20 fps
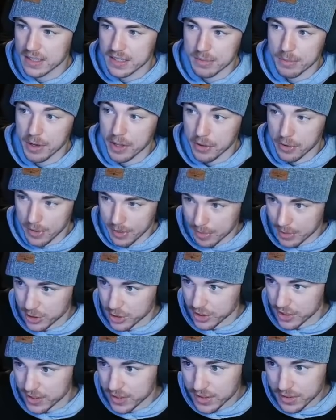some other
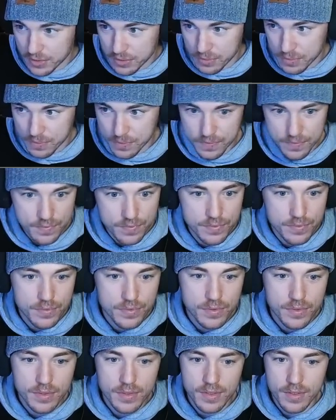images.
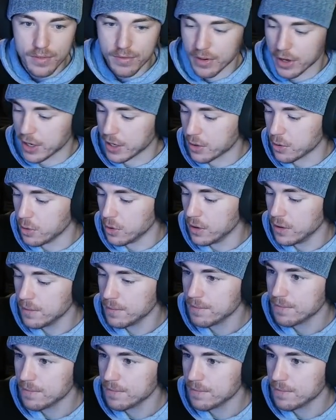Very cool.